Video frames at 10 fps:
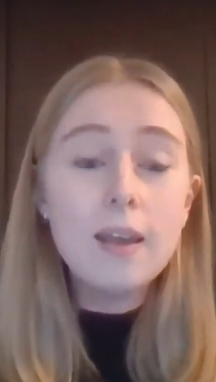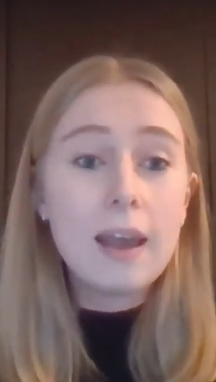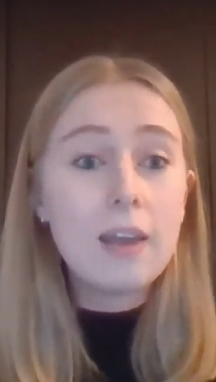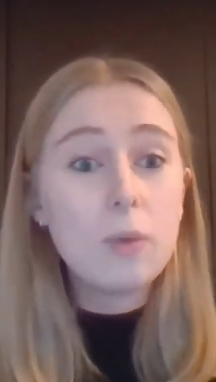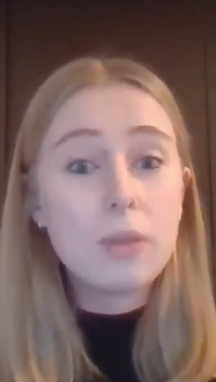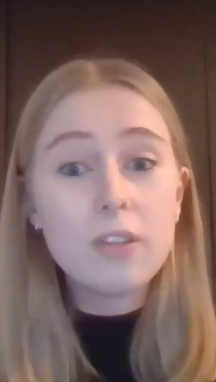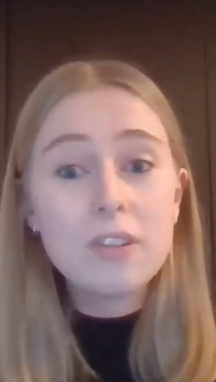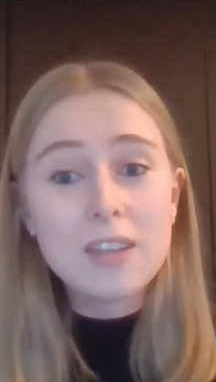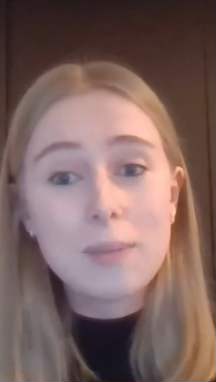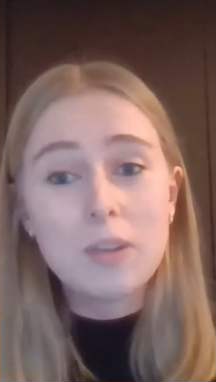As with other
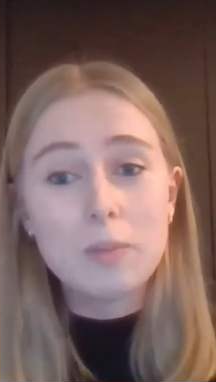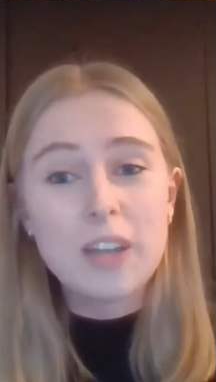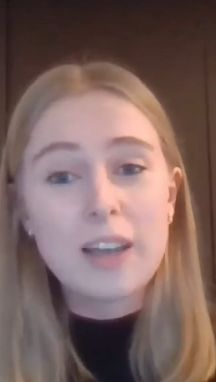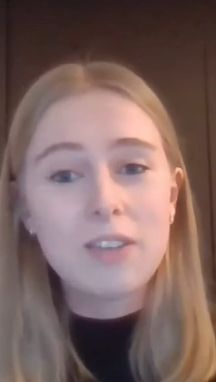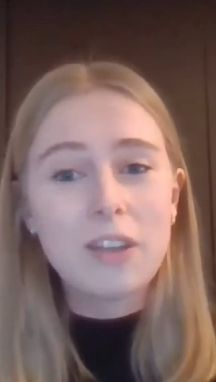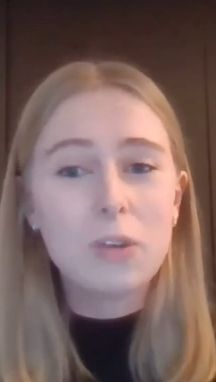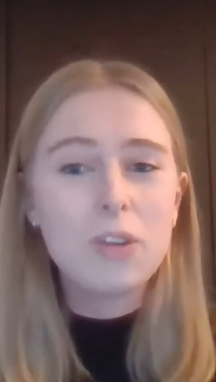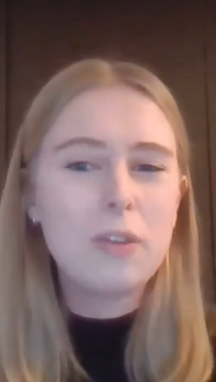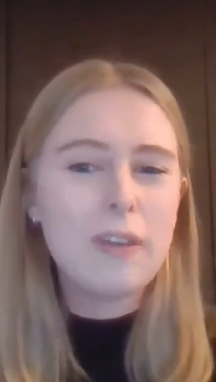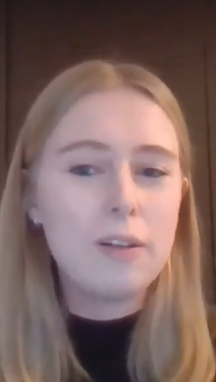STEM subjects, I also
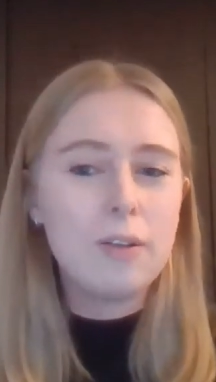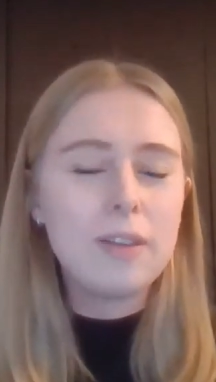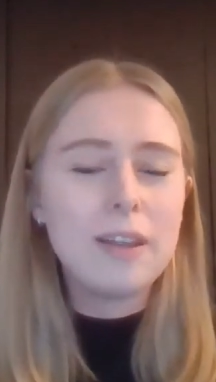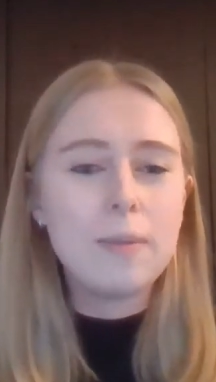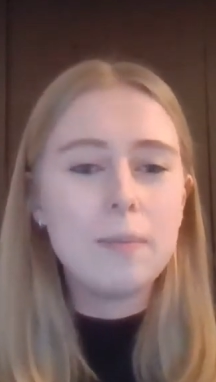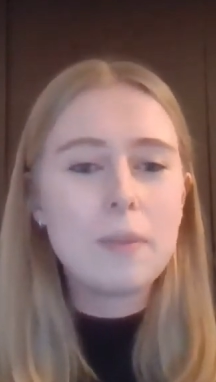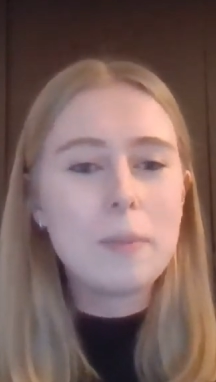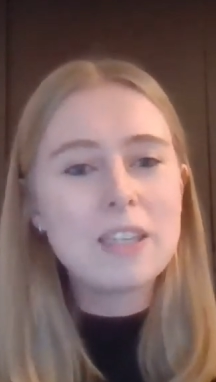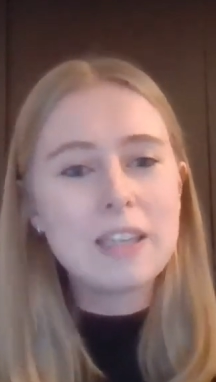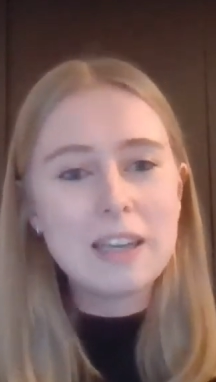felt that the
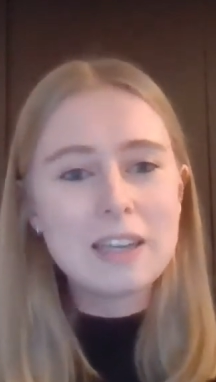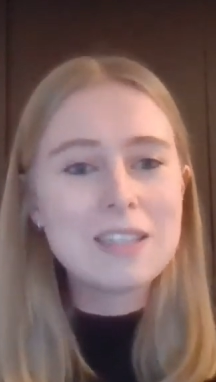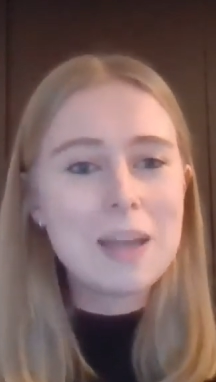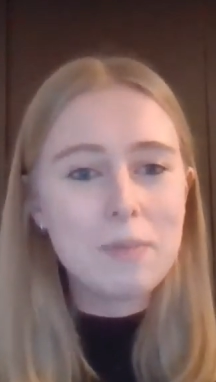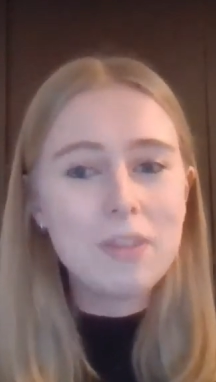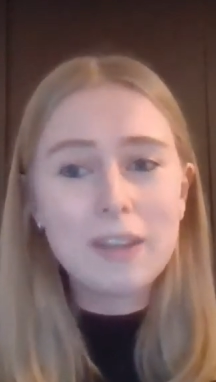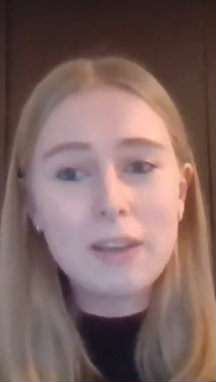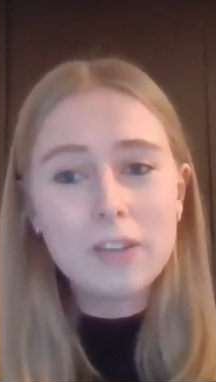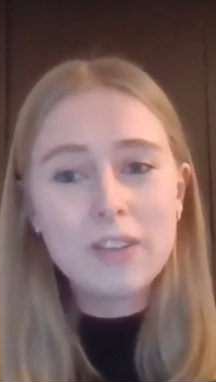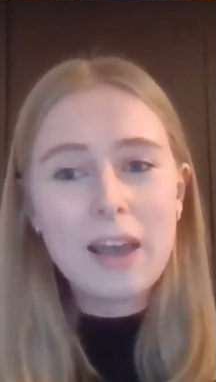particular STEM
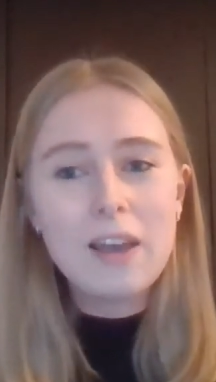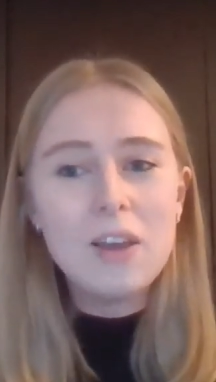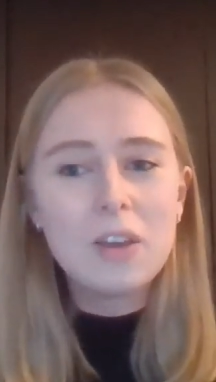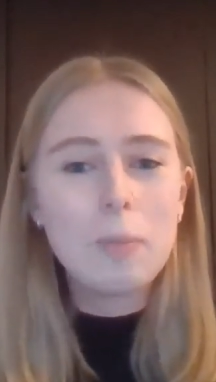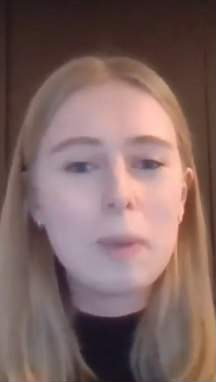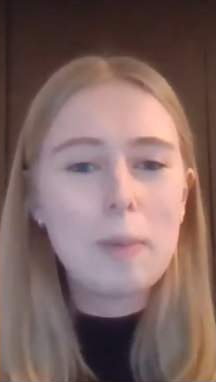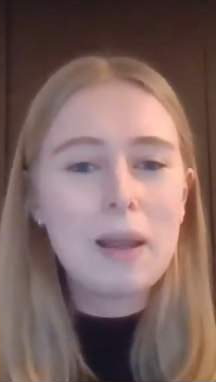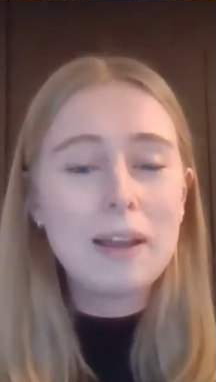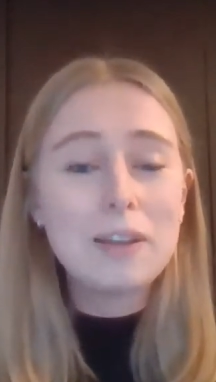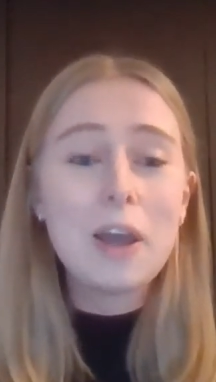skill set could be
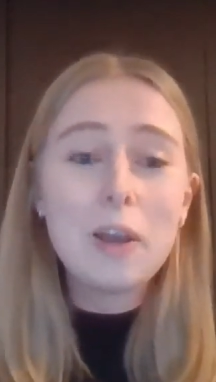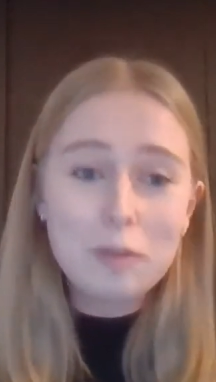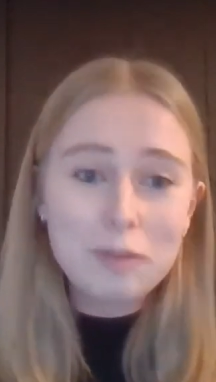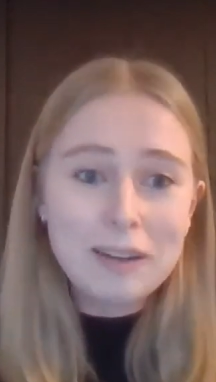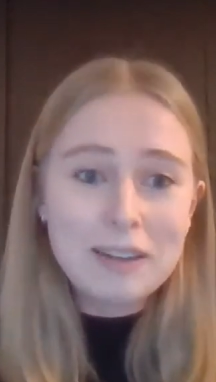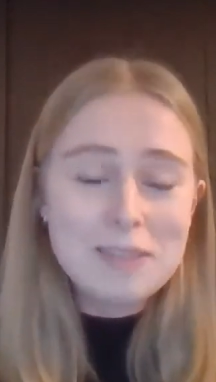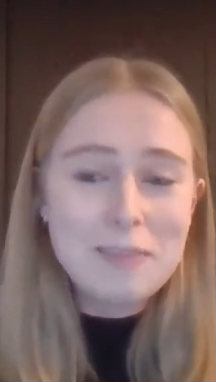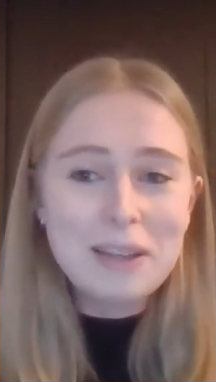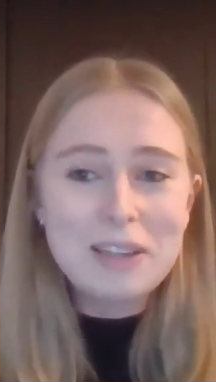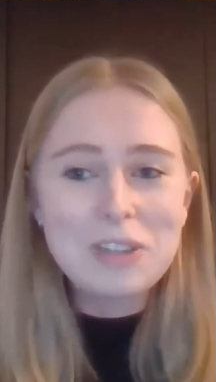applied hopefully to
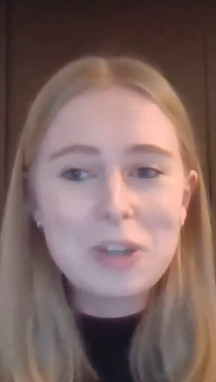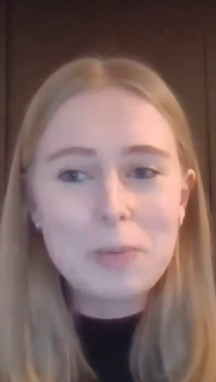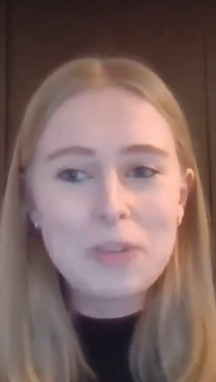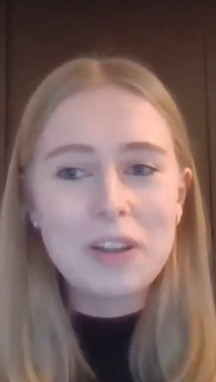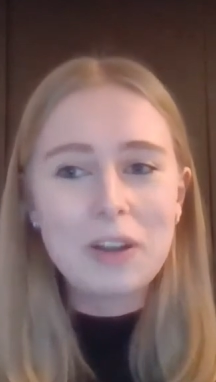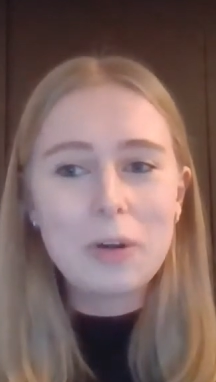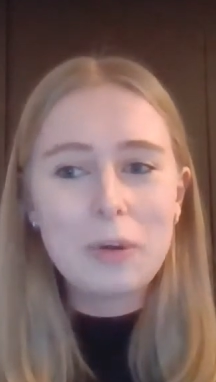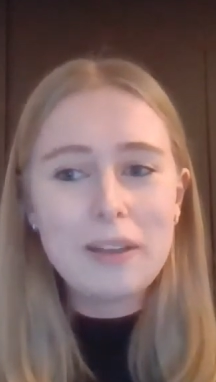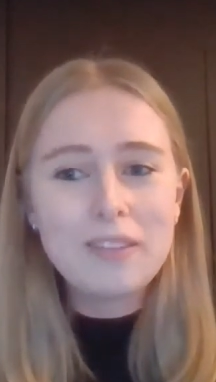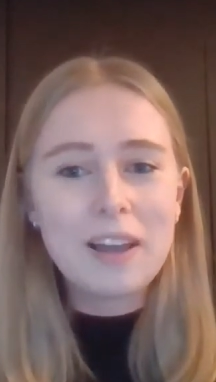many in jobs and
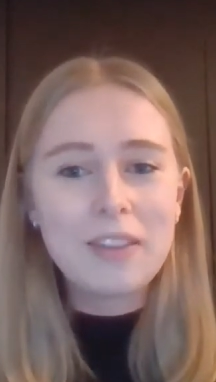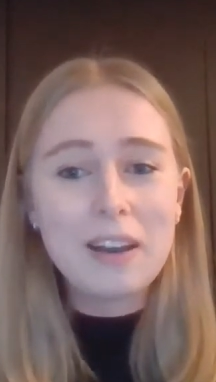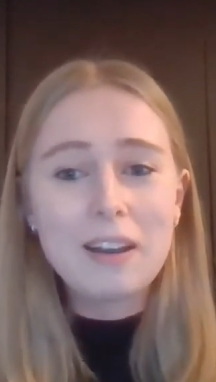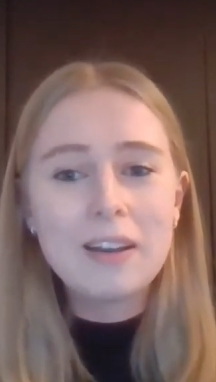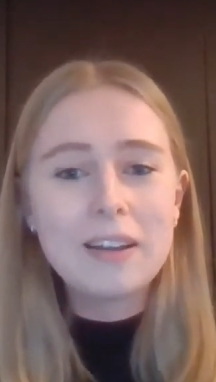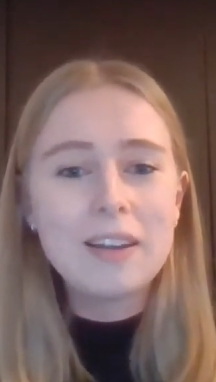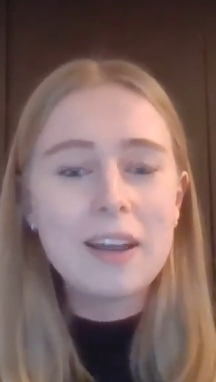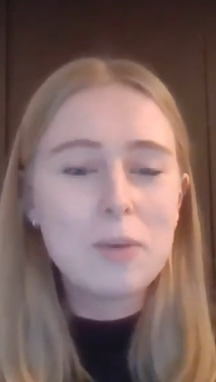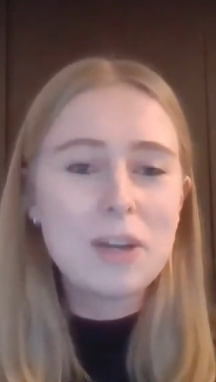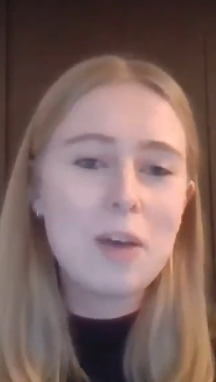careers down the line,
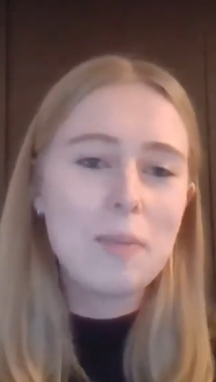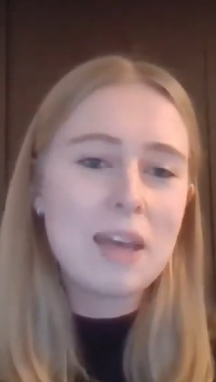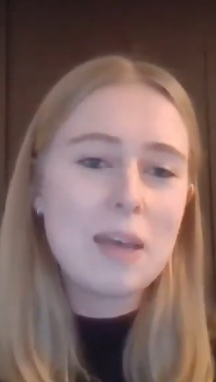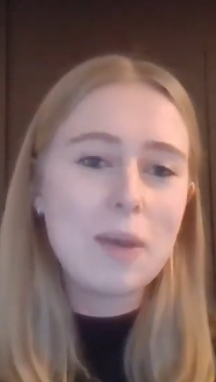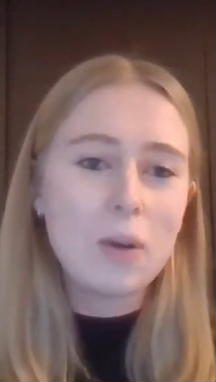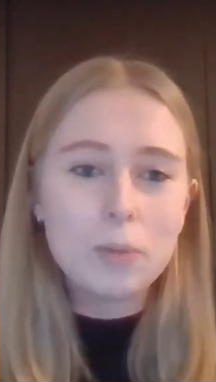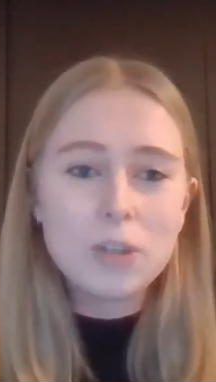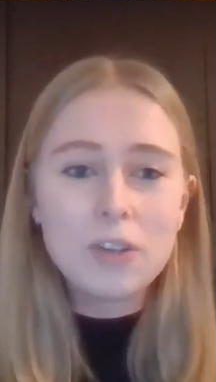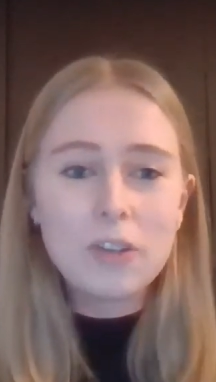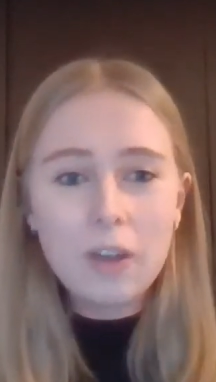and would help me keep my
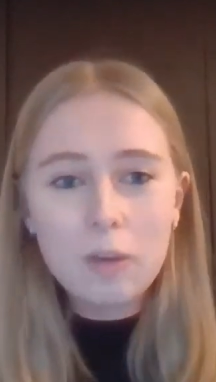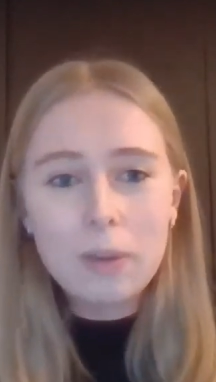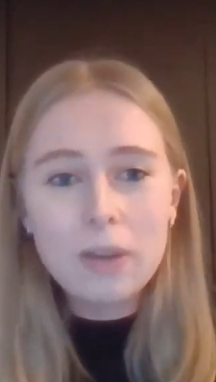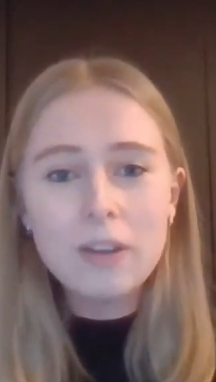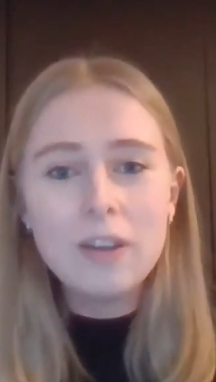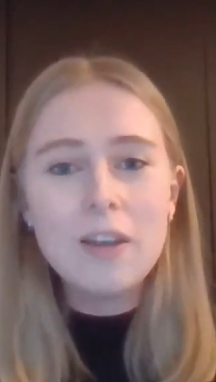options open,